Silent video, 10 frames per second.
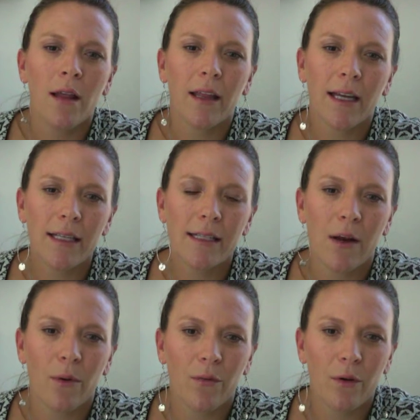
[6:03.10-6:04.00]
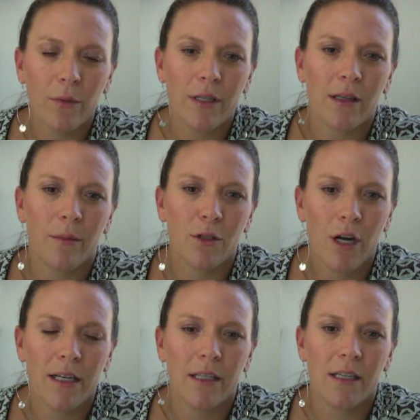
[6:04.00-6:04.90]
like I said, we've re recently been
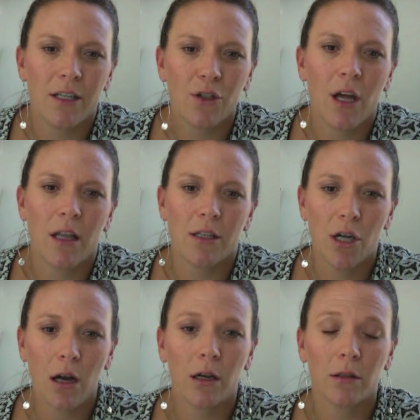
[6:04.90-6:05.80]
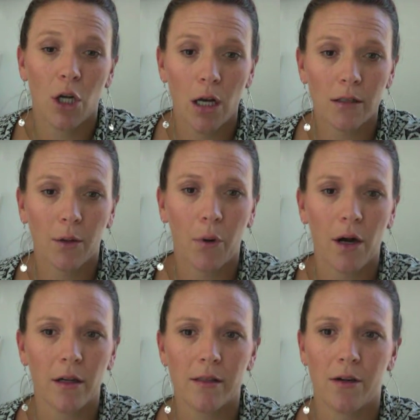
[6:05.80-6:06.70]
trying to ditch a lot of the to toxic
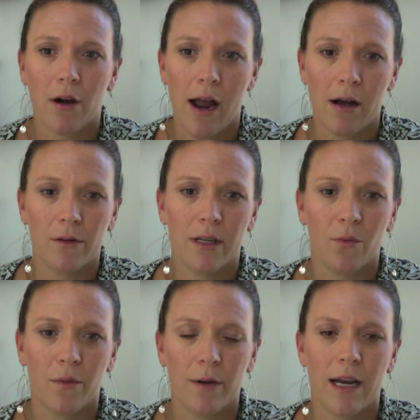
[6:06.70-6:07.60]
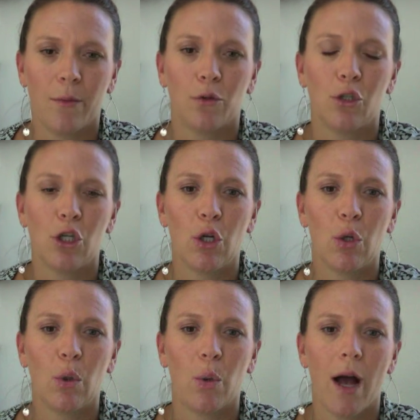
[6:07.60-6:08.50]
products in our house, and we've been able
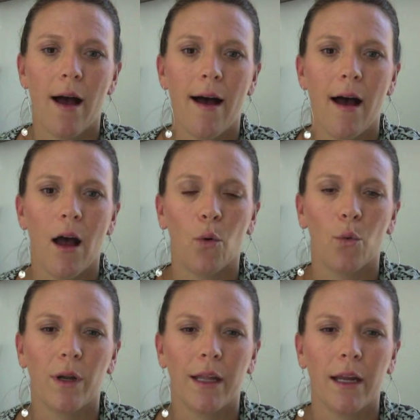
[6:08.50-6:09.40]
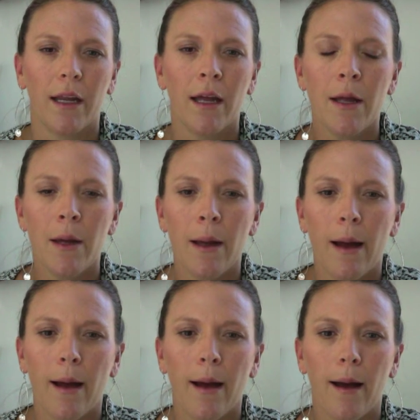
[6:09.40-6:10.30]
to uh, really
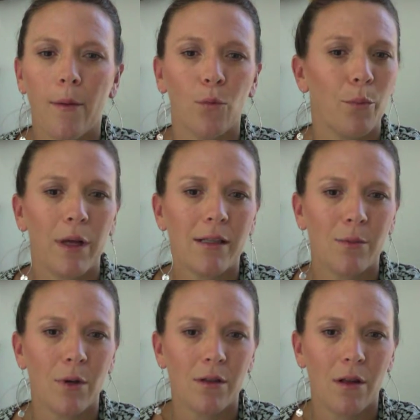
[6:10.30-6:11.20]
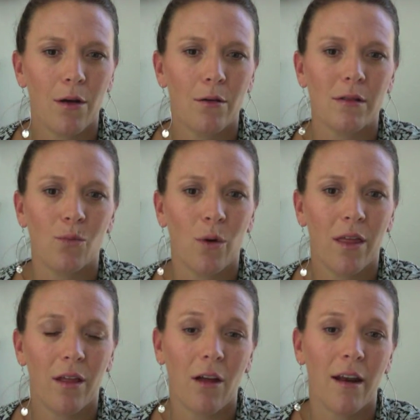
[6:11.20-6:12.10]
um, replaced most of those with
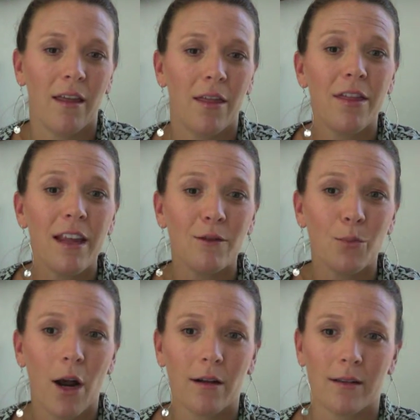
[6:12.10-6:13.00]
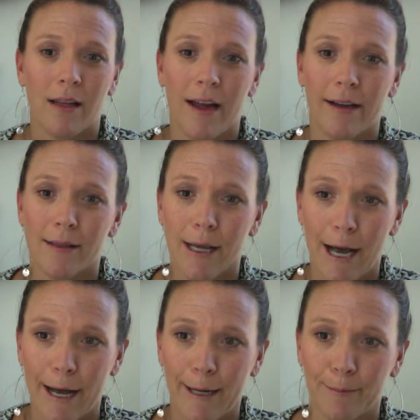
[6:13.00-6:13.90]
a lot of the Thieves products lines,
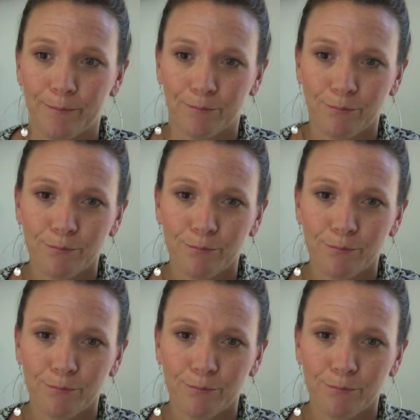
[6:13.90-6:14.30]
um,